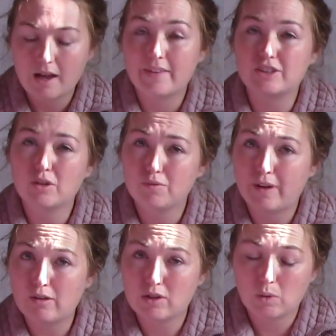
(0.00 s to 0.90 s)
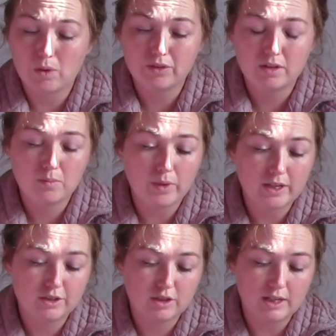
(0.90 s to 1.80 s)
There's no Velcro on them,
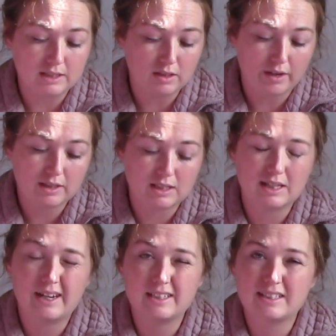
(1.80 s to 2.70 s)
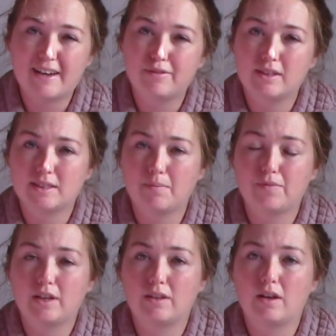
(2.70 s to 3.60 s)
which is nice because that is definitely
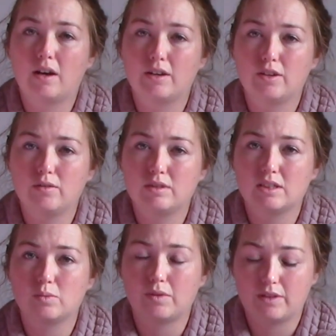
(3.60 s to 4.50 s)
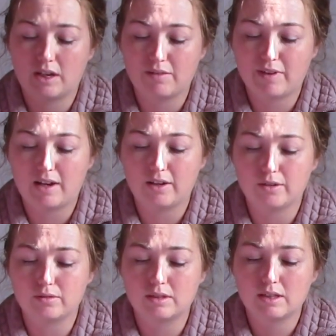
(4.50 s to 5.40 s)
something that I noticed with the
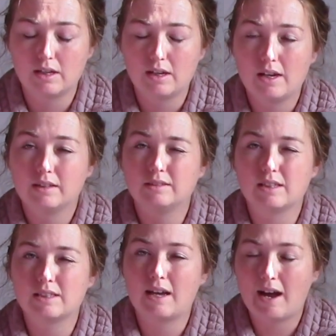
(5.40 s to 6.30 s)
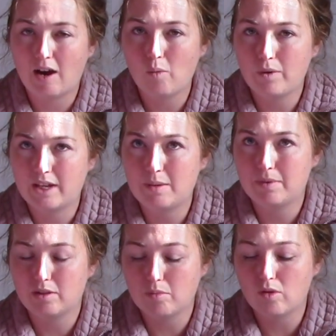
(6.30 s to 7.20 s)
Cavellos doesn't help with
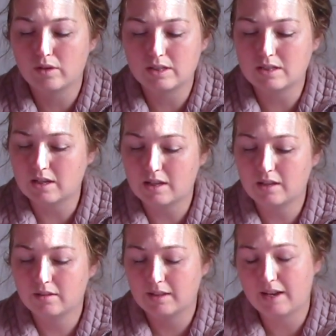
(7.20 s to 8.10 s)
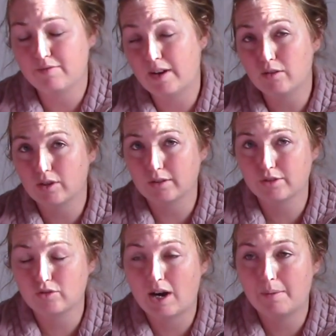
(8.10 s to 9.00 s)
keeping them on, is that they're Velcro
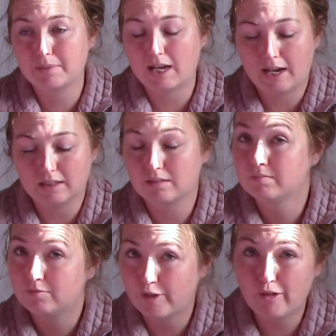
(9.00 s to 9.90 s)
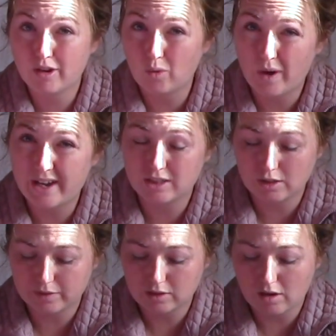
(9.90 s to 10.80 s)
straps and Velcro wears
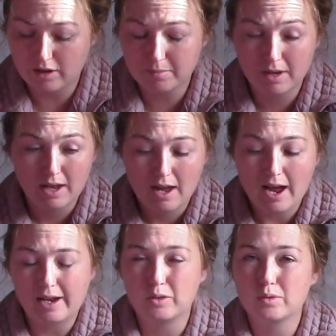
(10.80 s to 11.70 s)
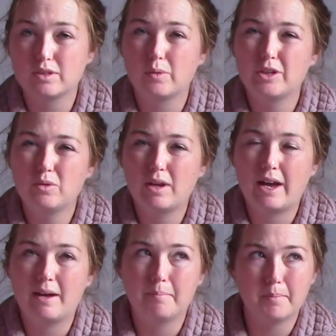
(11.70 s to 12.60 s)
over time, and also when you
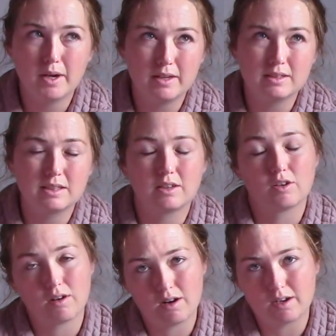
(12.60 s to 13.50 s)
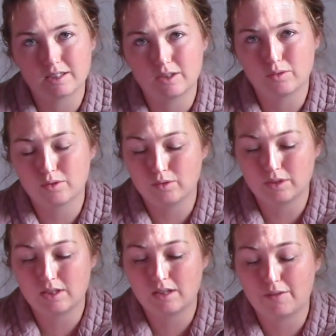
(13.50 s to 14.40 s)
get mud and grass and all sorts
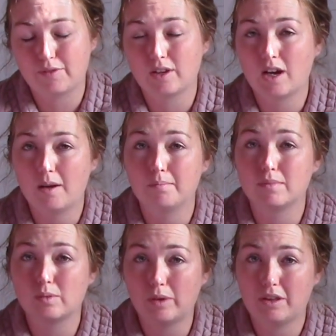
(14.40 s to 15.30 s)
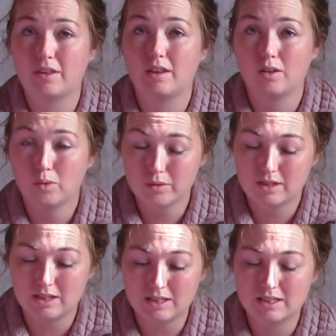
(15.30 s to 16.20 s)
of stuff that comes with
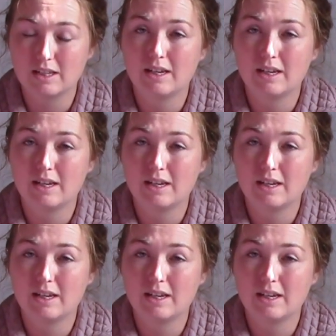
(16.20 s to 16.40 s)
horses